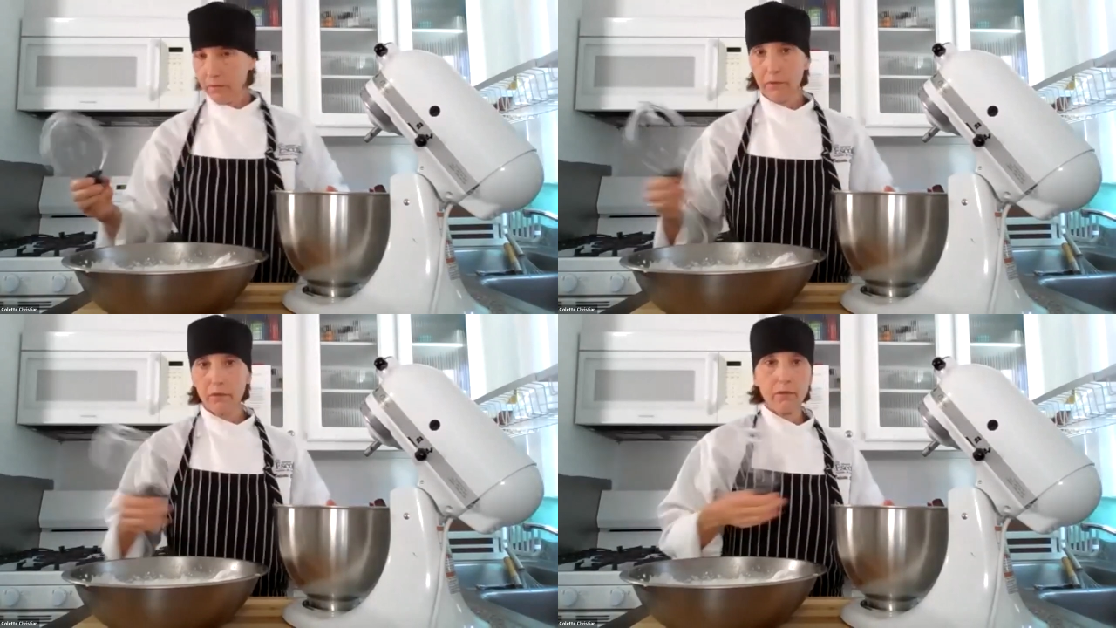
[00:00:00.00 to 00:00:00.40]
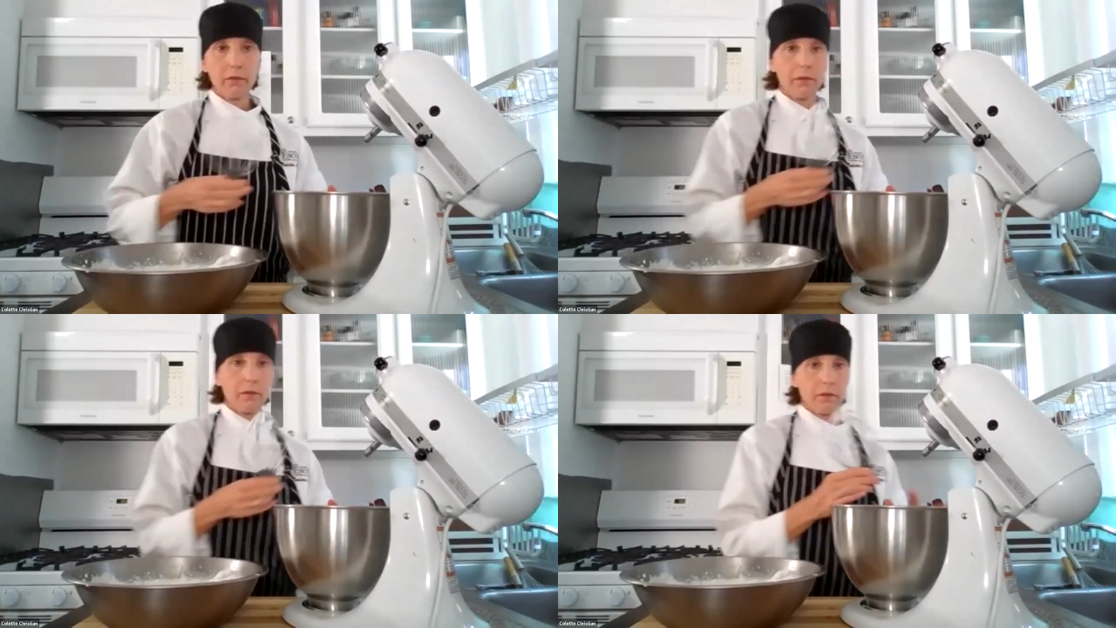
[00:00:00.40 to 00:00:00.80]

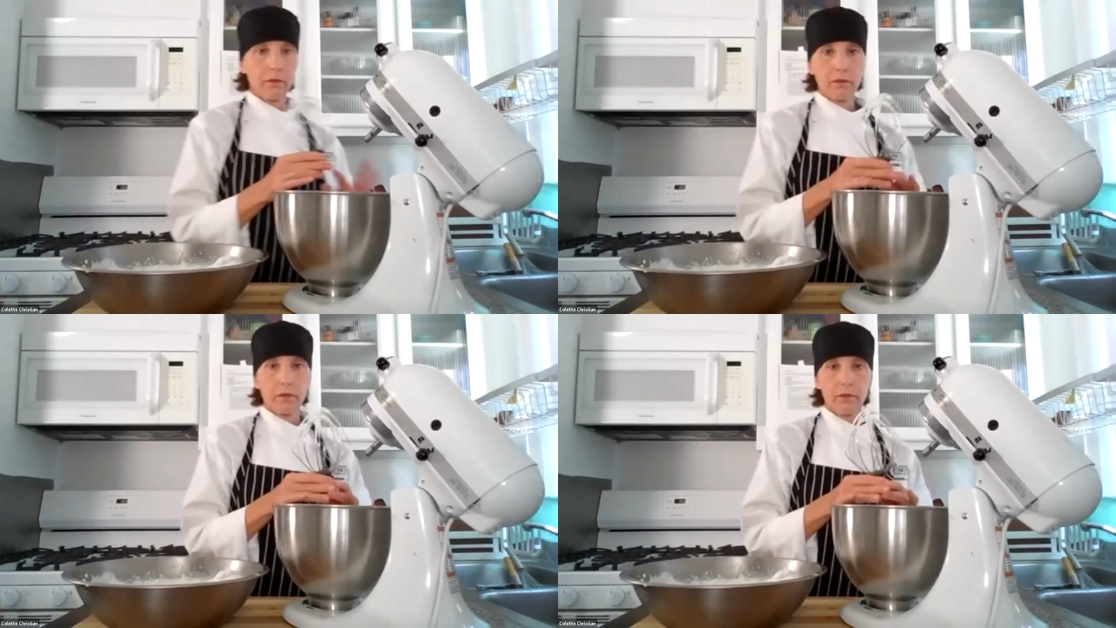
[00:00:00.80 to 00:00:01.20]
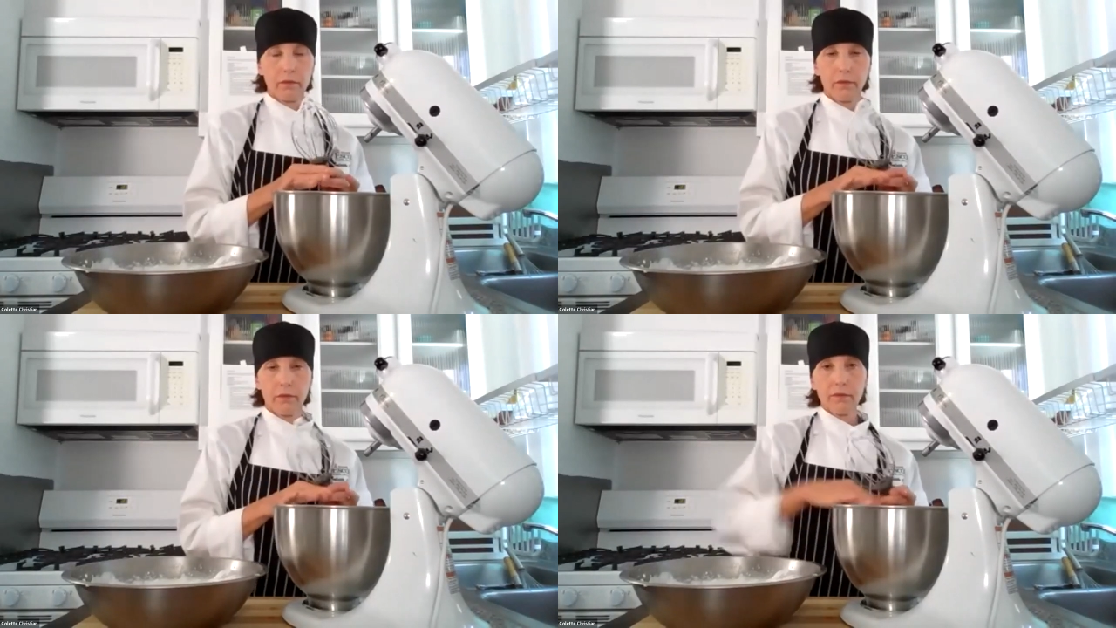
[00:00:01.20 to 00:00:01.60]

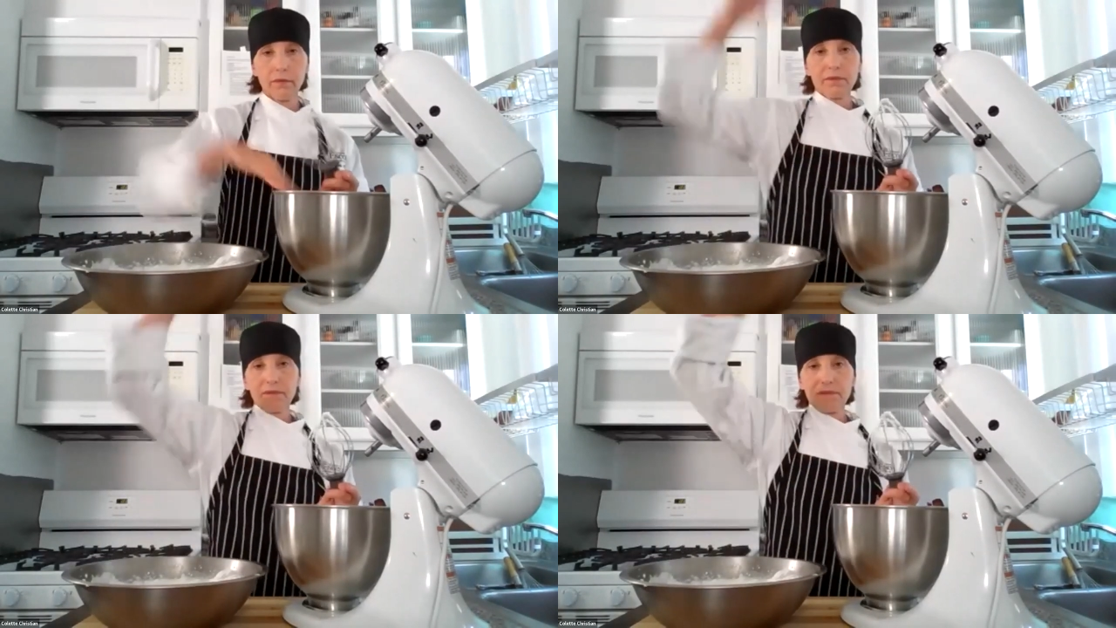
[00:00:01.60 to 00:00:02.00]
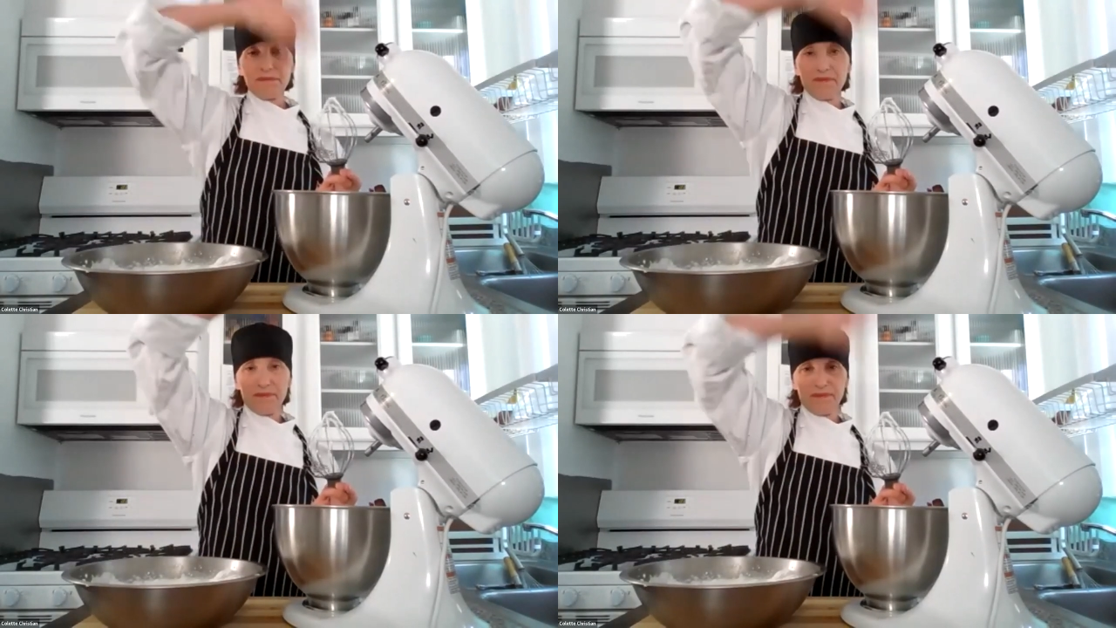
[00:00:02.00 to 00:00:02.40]
Nothing is said.